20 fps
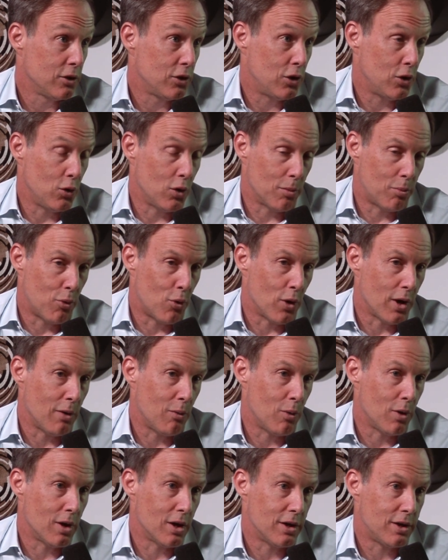To a point
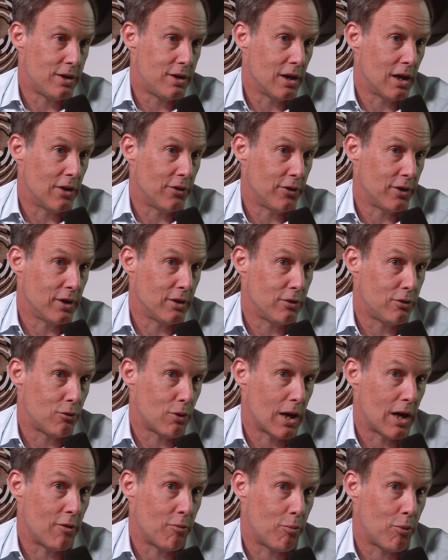where it doesn't
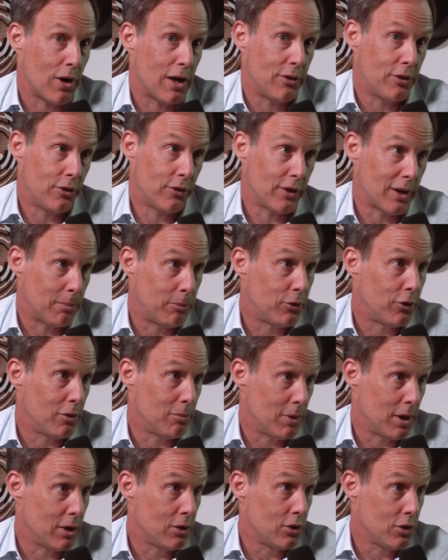drive prices up so
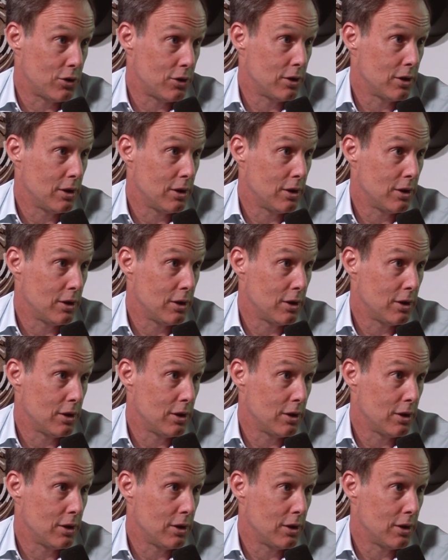much.